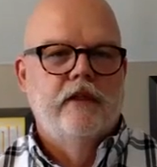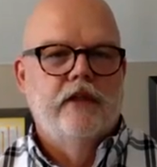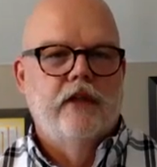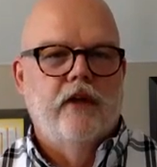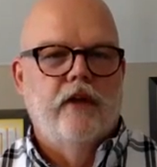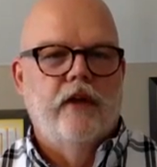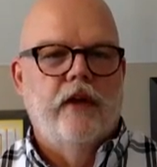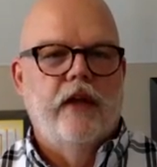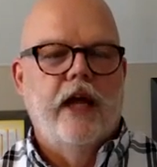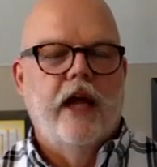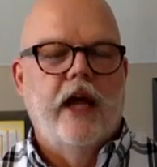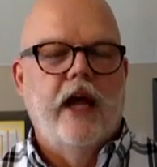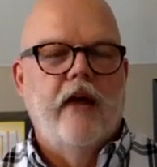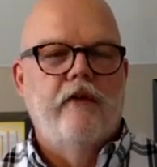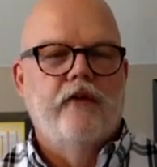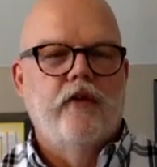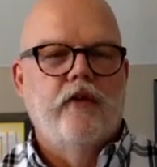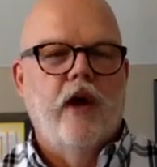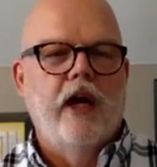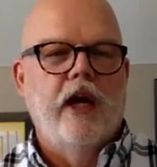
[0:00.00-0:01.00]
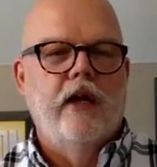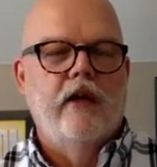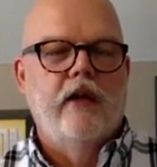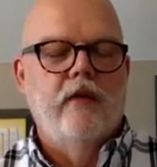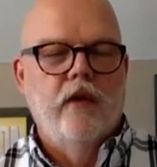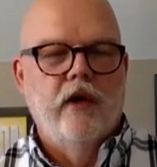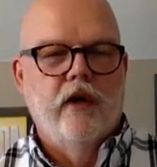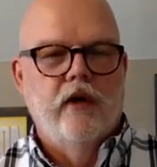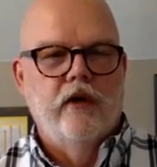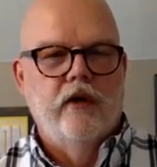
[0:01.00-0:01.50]
So that they have training.
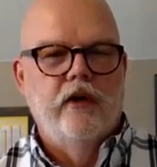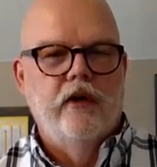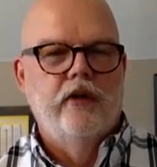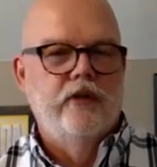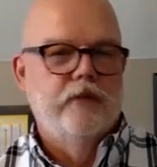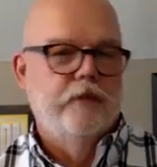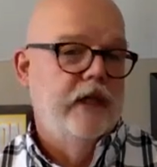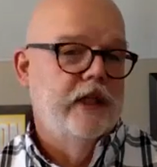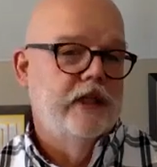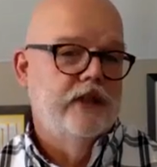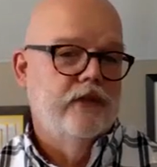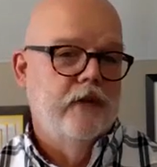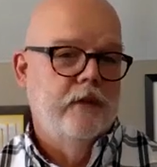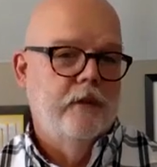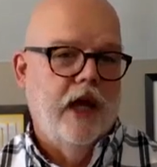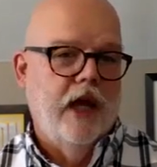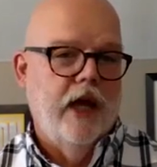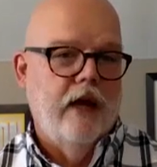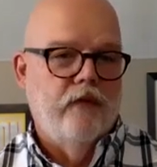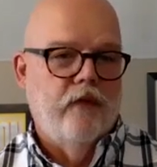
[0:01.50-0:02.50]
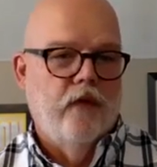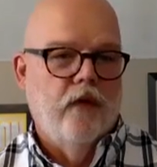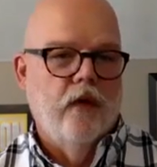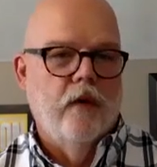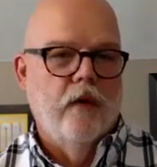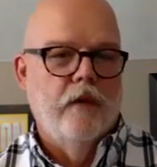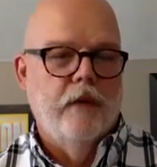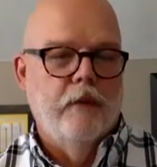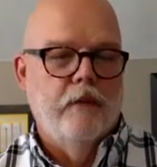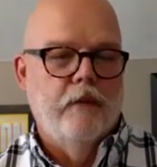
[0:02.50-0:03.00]
We'll use ministry
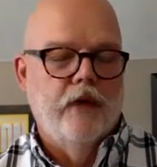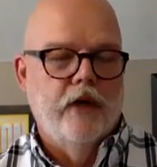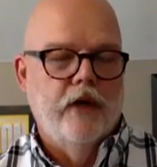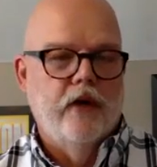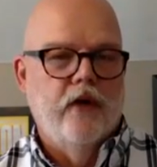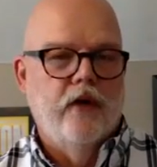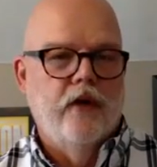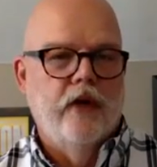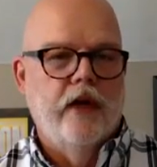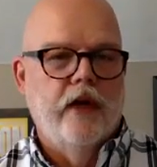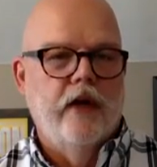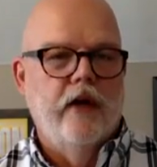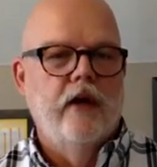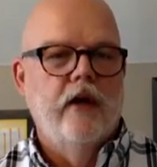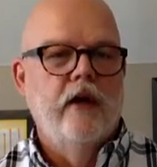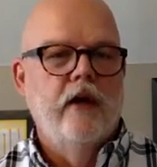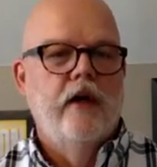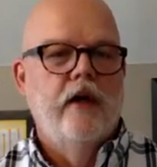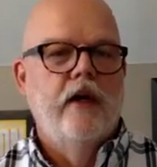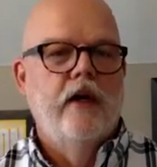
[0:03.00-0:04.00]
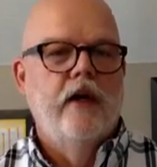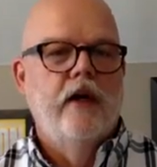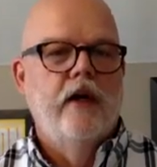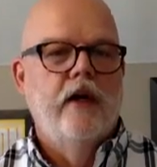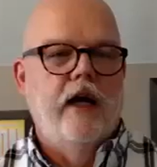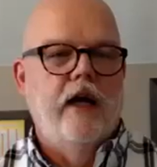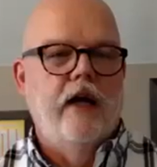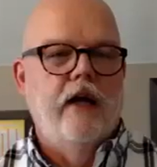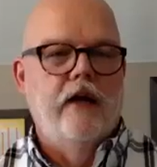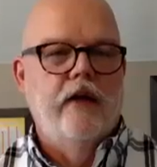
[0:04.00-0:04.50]
platform and put it on there,
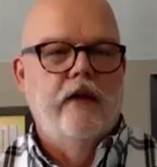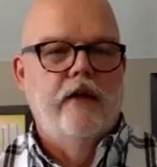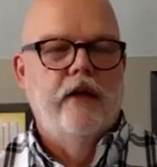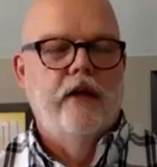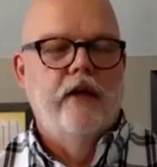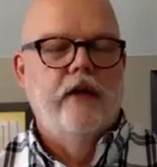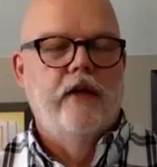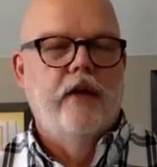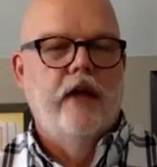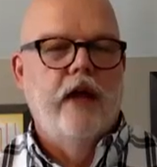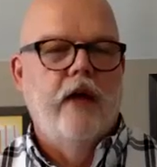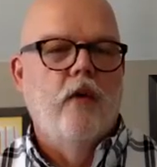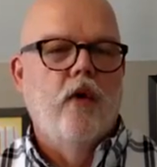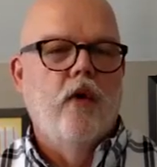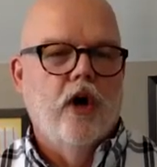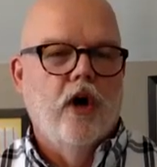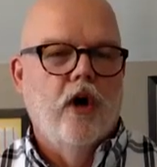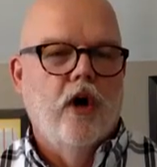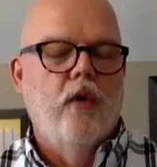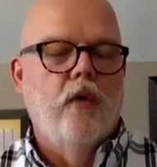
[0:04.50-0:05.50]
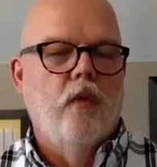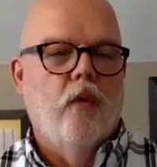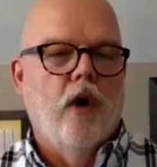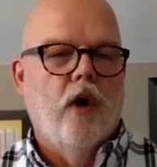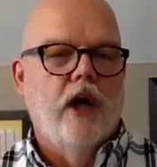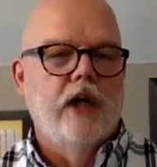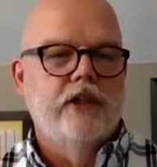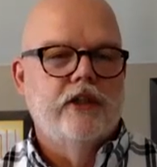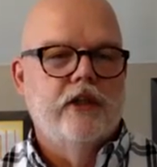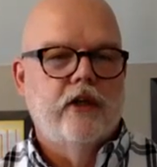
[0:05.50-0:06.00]
and then they will go and
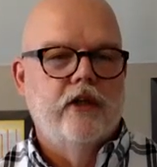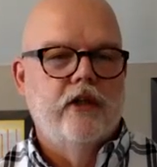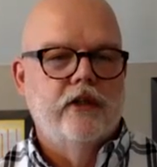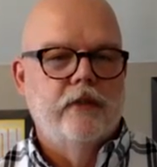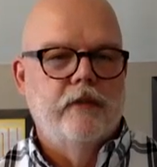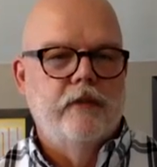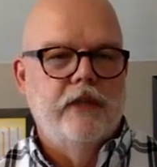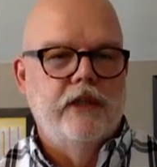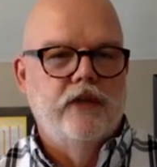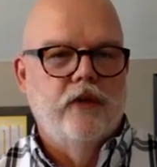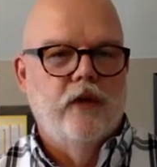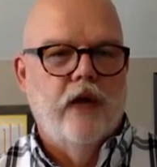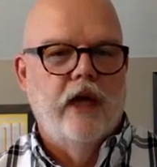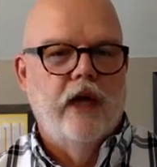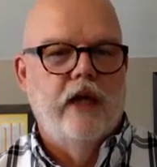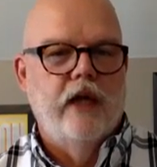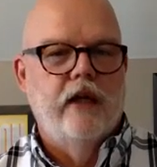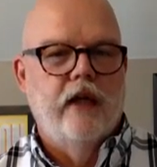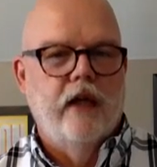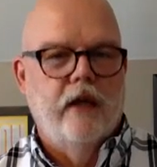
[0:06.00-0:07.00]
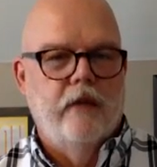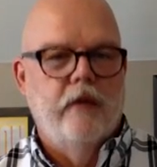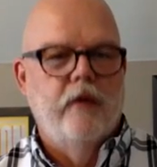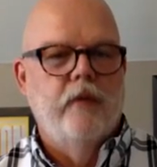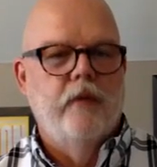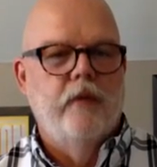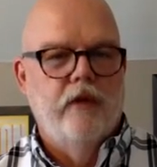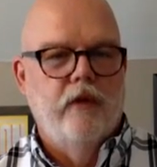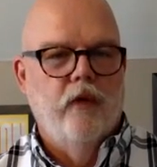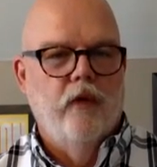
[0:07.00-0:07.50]
watch those and be trained and
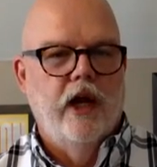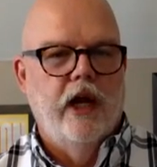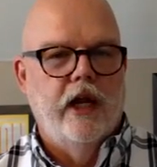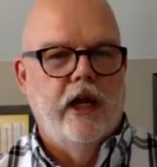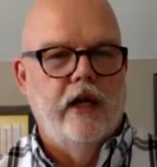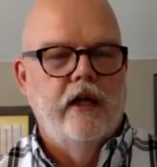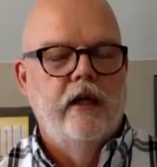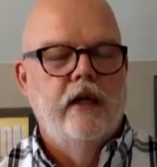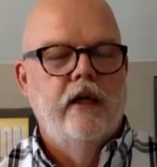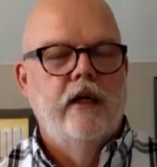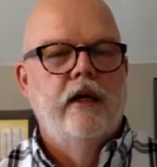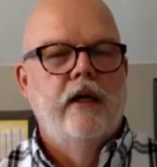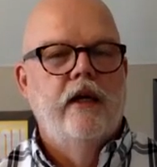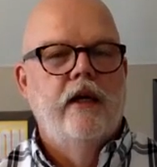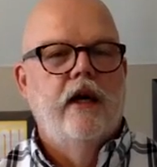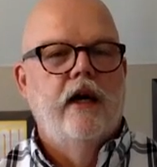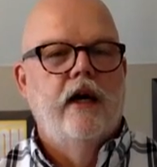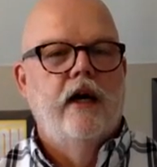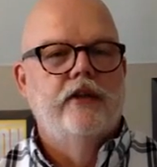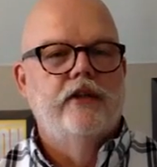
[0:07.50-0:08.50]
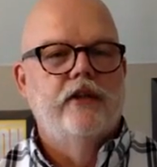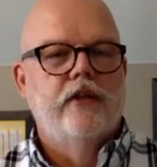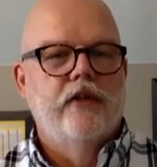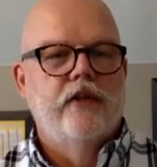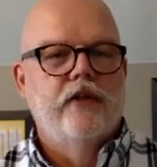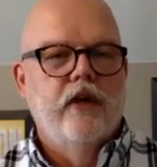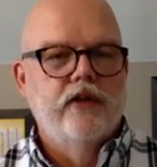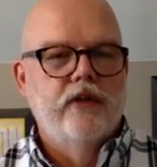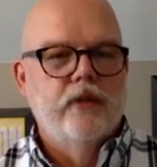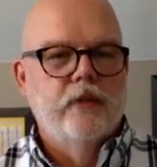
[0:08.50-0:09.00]
be ready. So
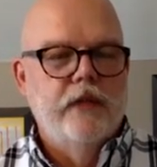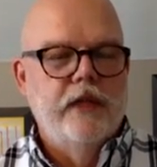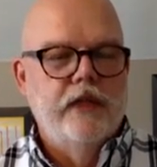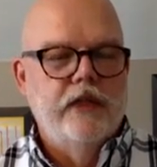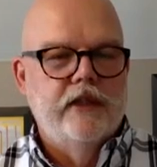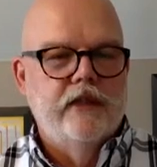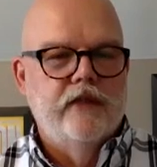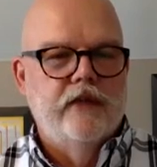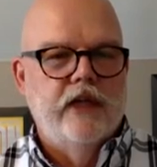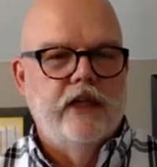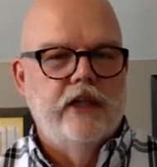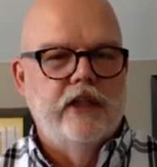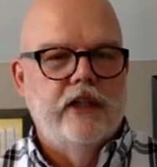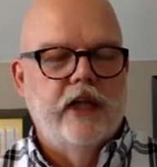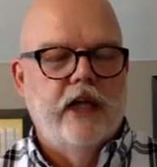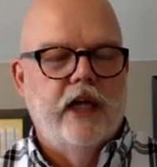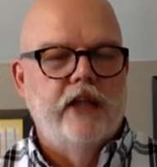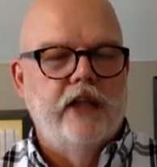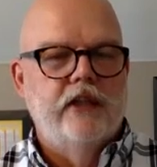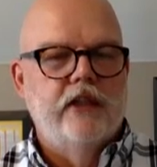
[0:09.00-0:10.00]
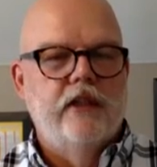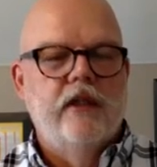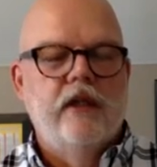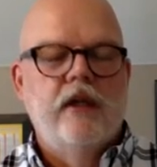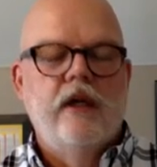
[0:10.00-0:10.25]
those are pieces of education.